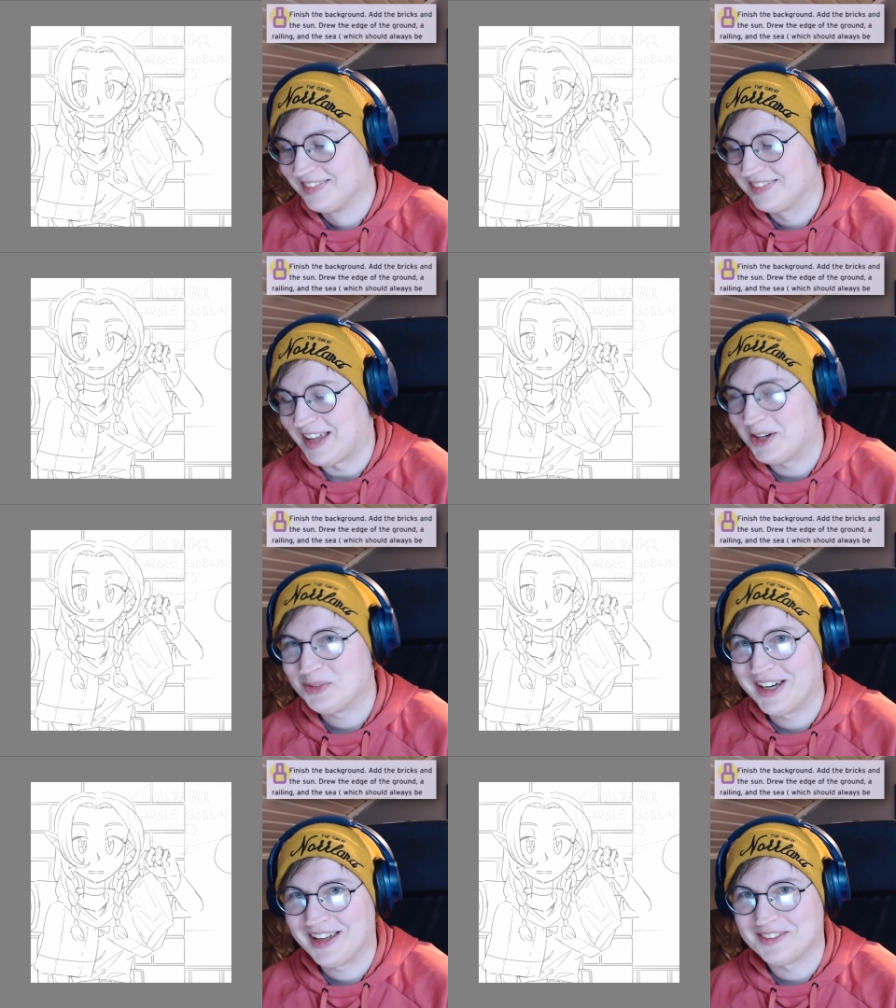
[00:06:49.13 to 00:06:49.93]
I don't want to
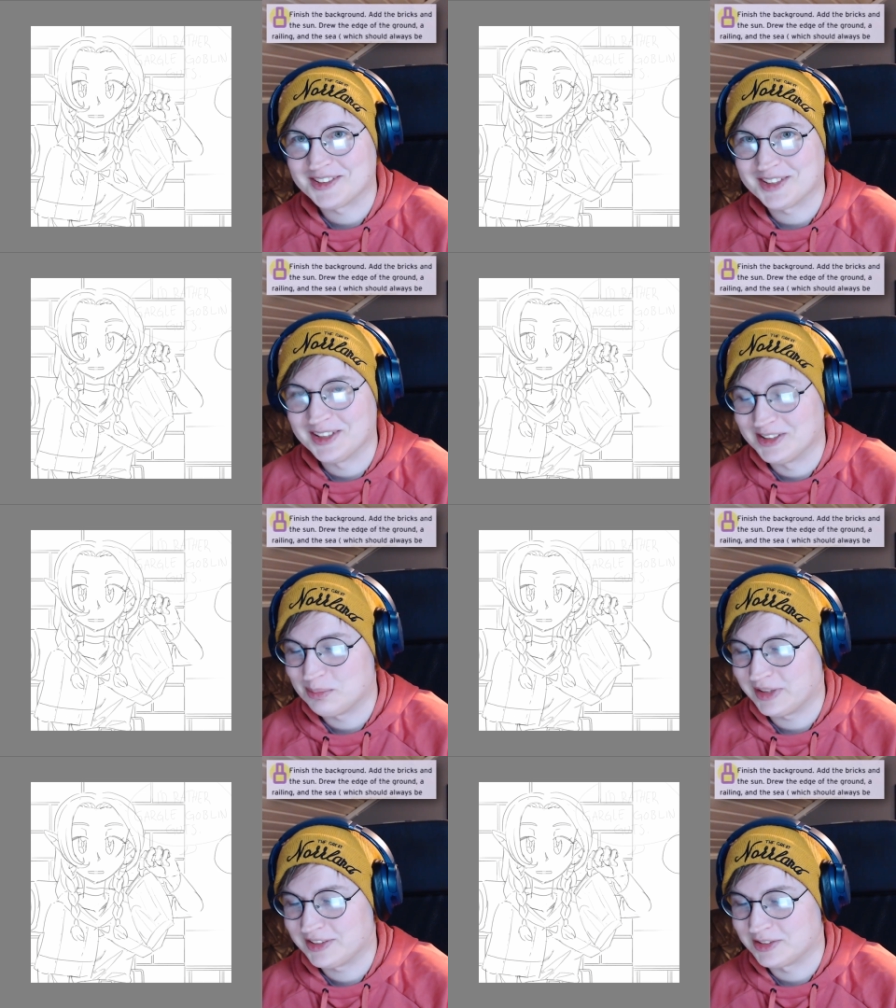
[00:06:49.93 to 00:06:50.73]
have the sun in the
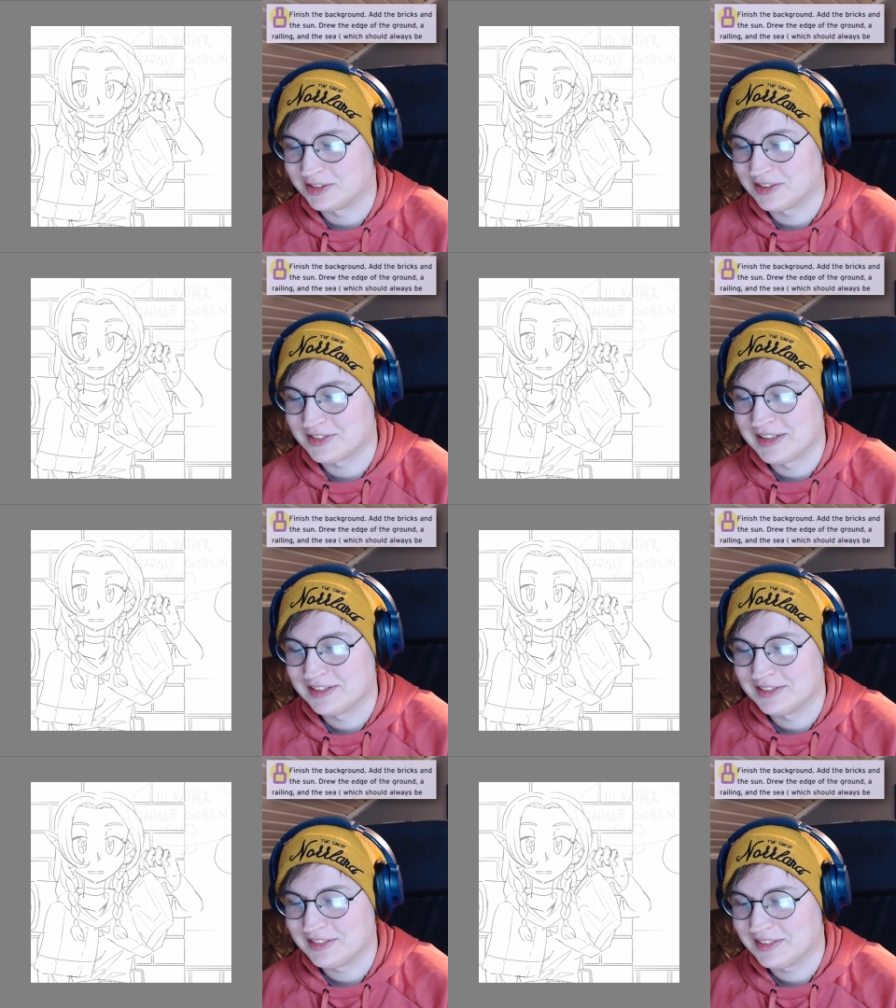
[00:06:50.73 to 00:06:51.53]
picture, because then
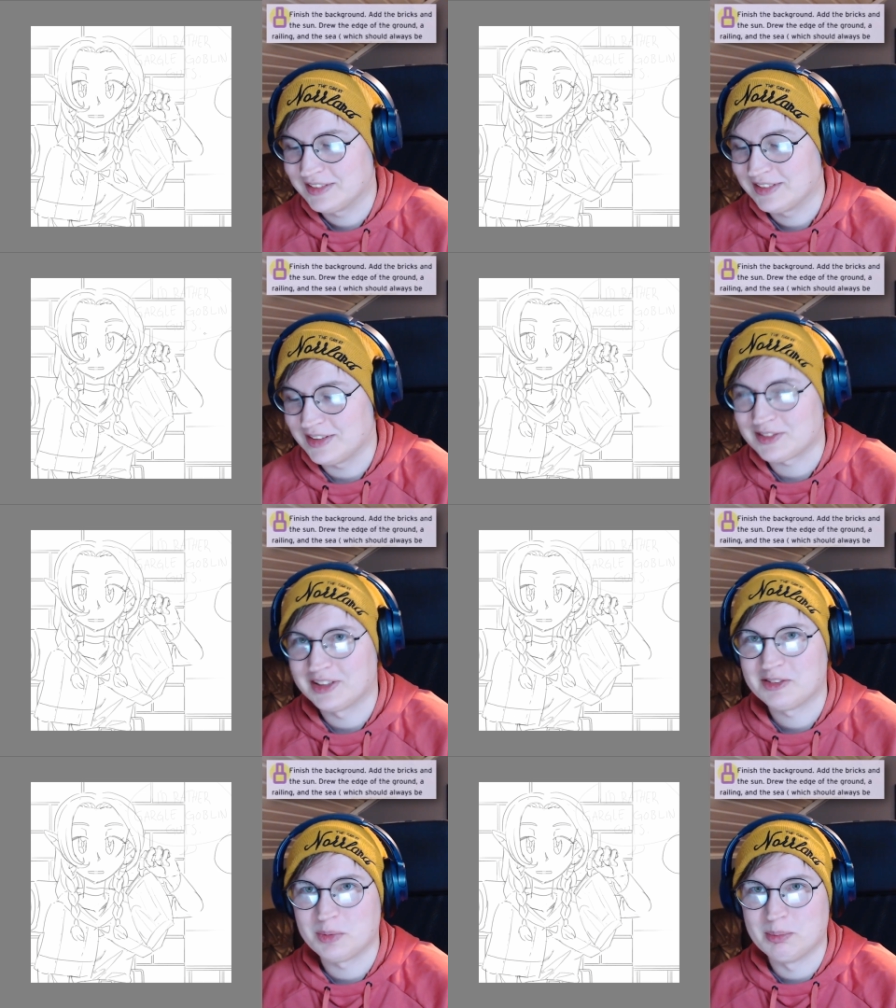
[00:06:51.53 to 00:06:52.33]
it's gonna have to
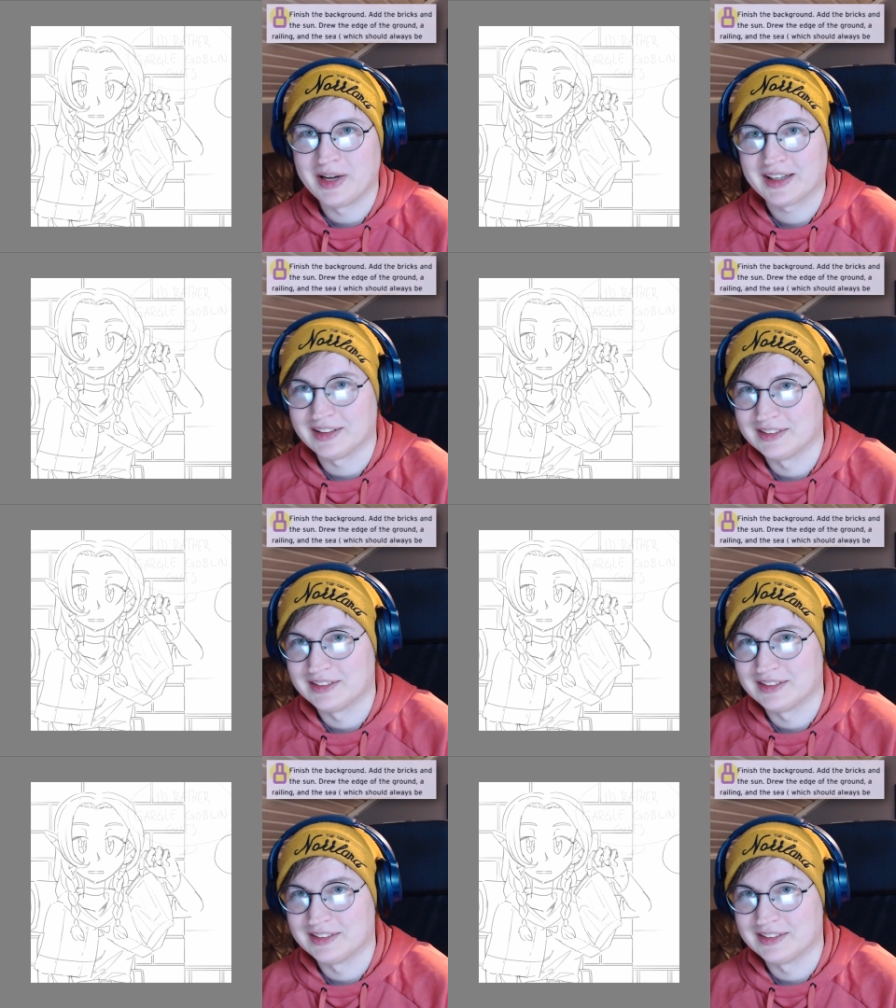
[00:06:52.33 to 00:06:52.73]
be backlit.